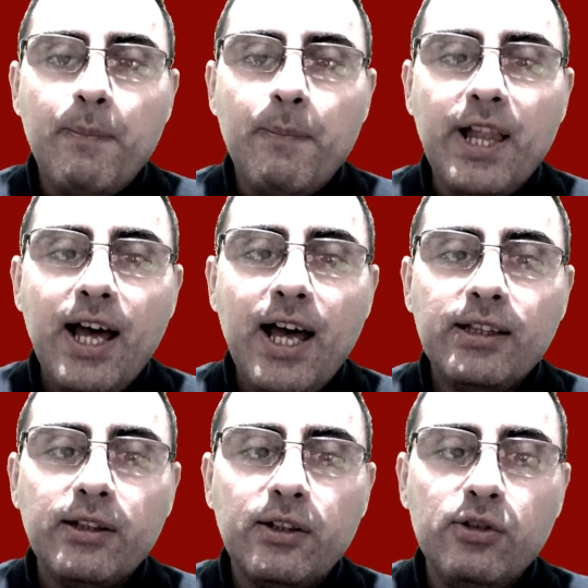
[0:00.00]

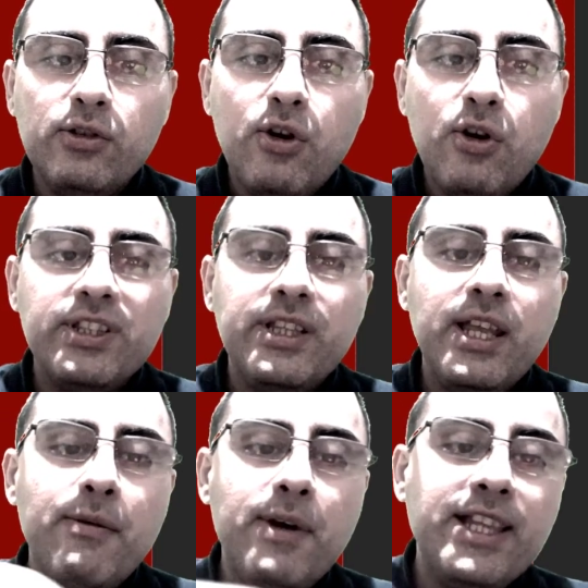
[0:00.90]
Blood glucose
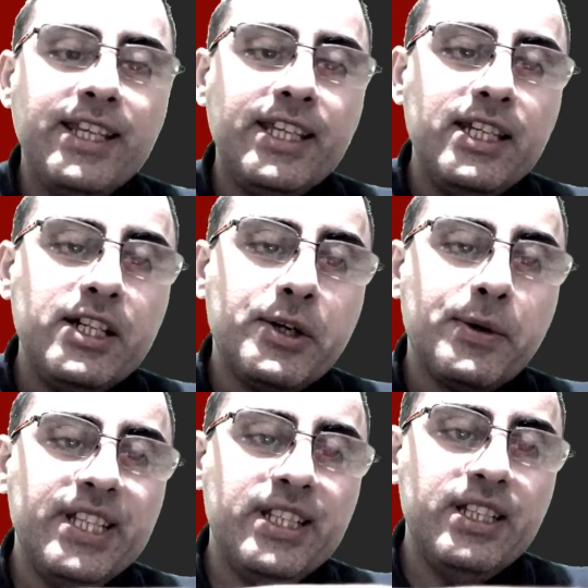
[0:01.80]
level
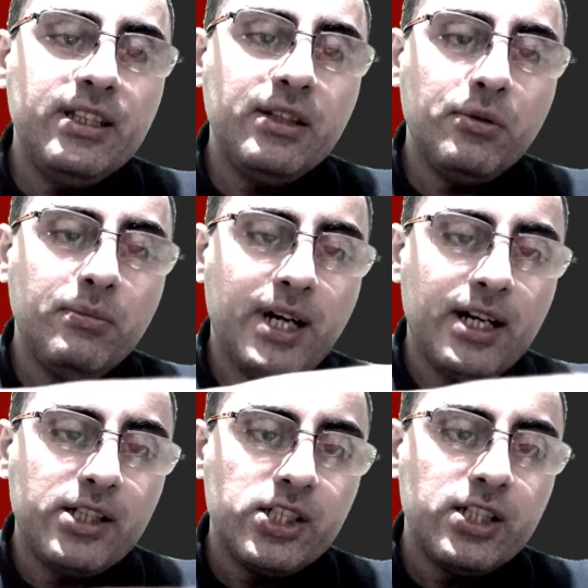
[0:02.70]
increases too
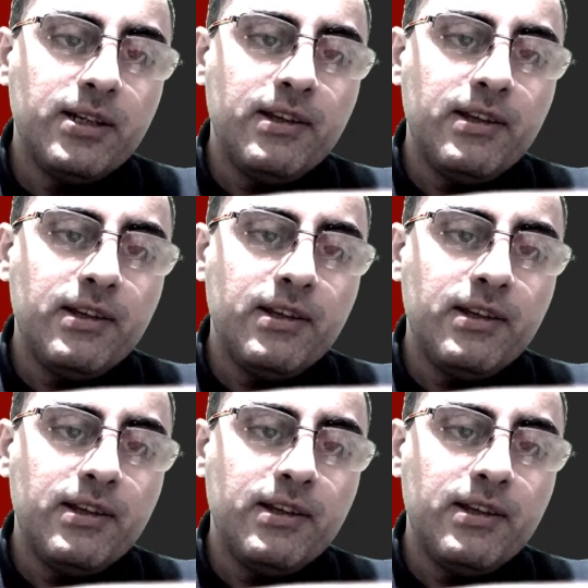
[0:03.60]
much.